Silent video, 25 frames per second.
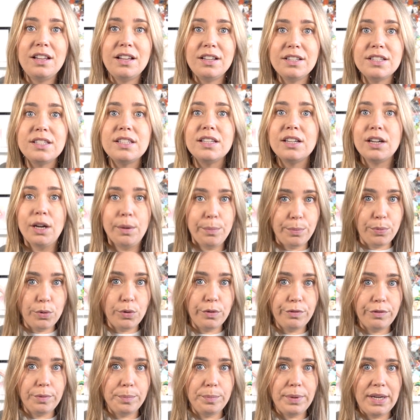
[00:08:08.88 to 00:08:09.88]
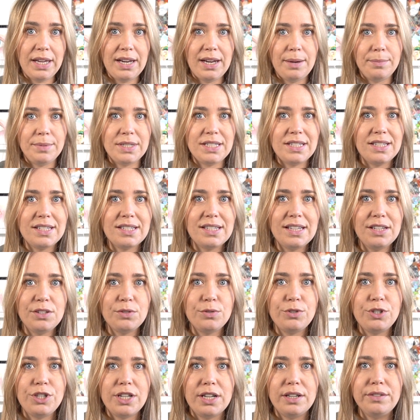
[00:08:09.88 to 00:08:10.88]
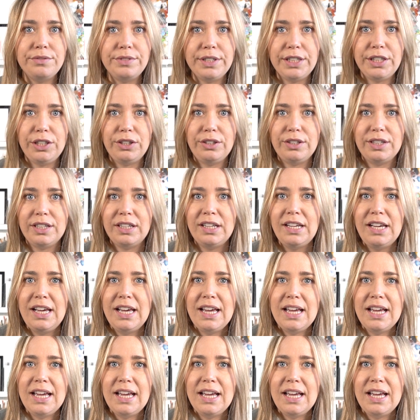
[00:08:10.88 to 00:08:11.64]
last thing I bought from B&M is this little shelving unit.